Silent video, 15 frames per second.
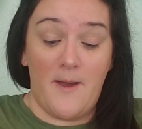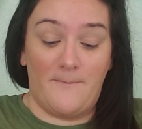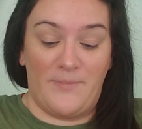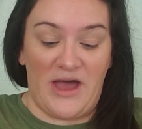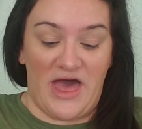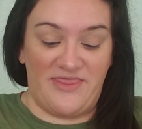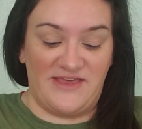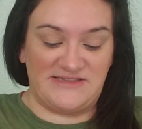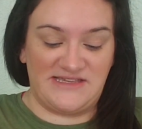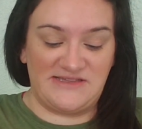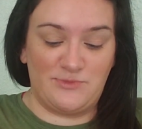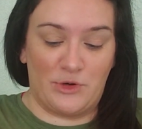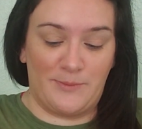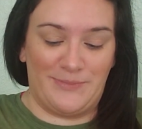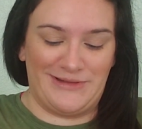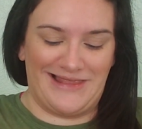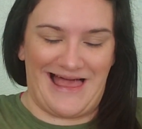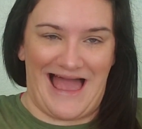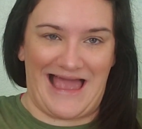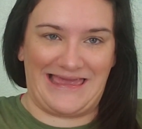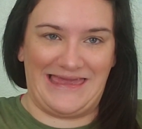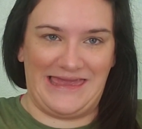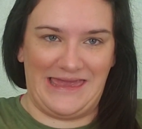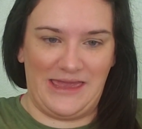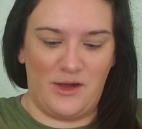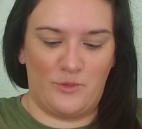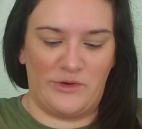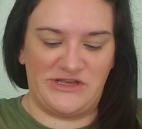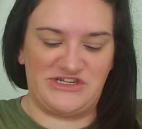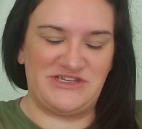But this is more blacky,
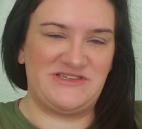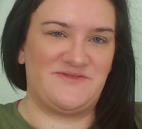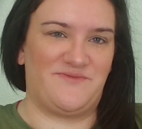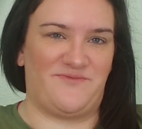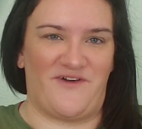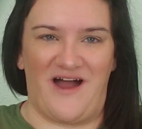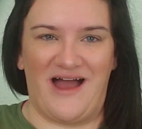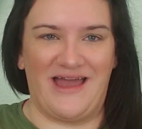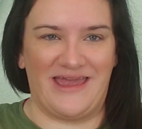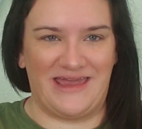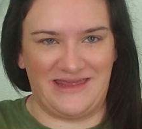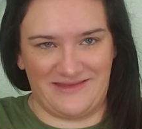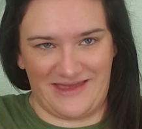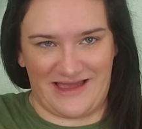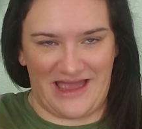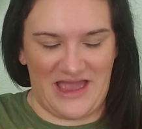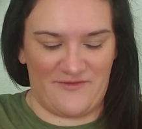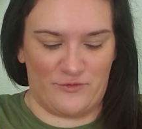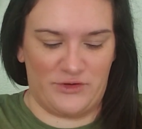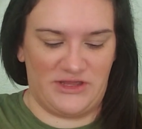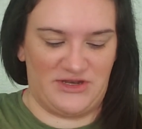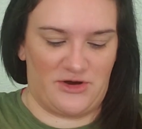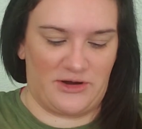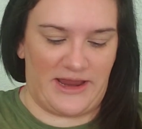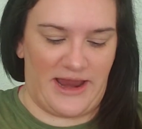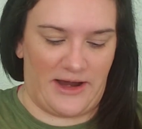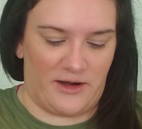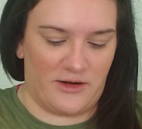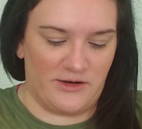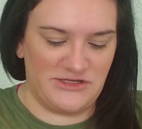which is fine. Like, I have really dark
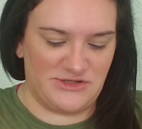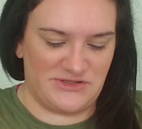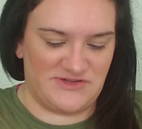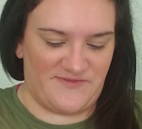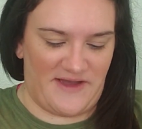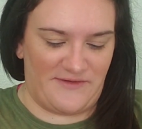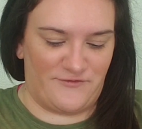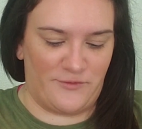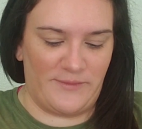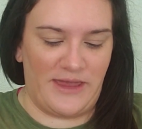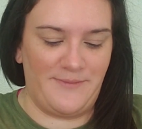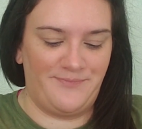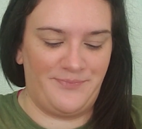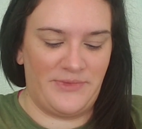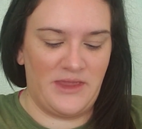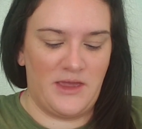hair, so it's fine for me.